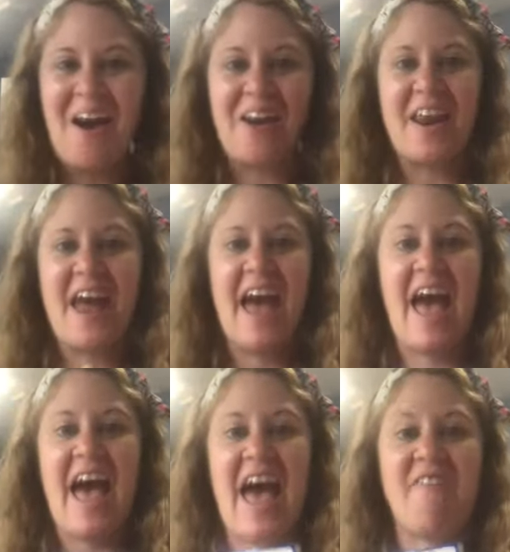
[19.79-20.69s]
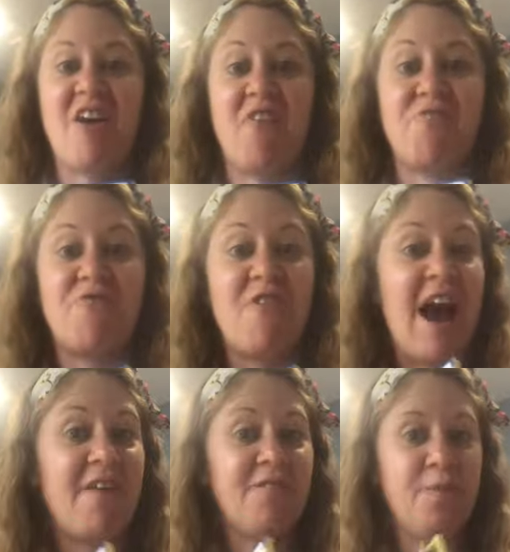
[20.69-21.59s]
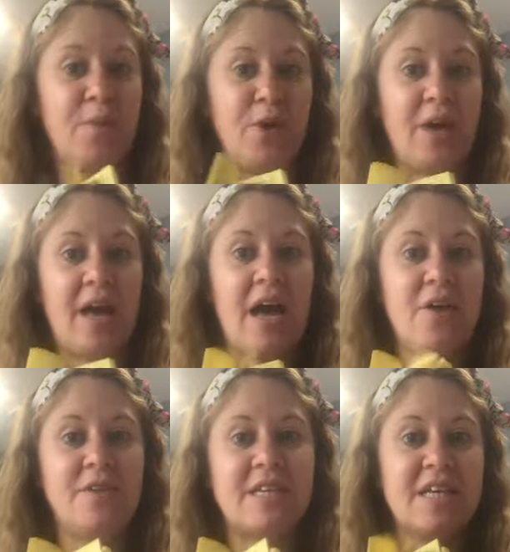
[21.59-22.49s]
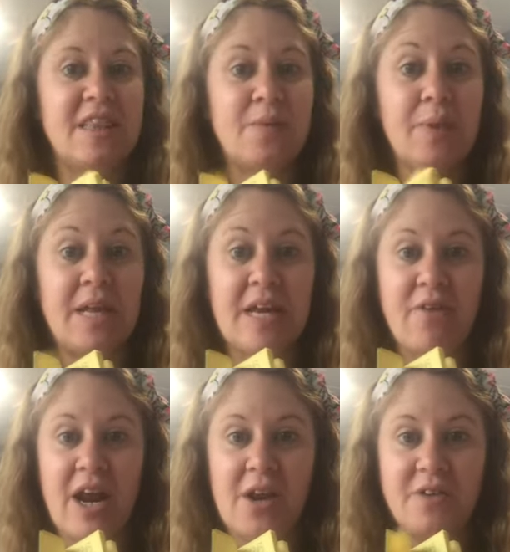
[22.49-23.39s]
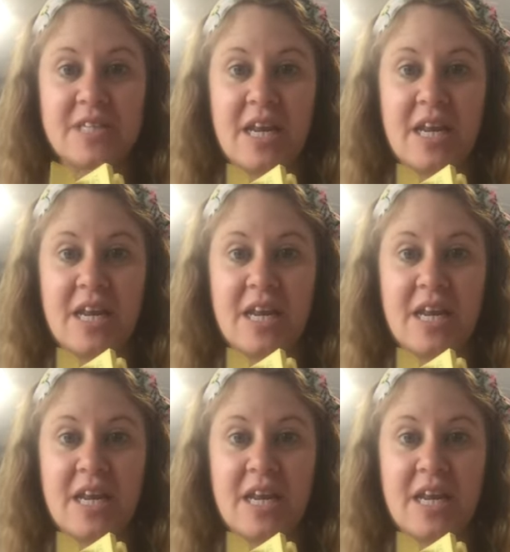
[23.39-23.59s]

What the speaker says: going to have a raffle book out in the playground.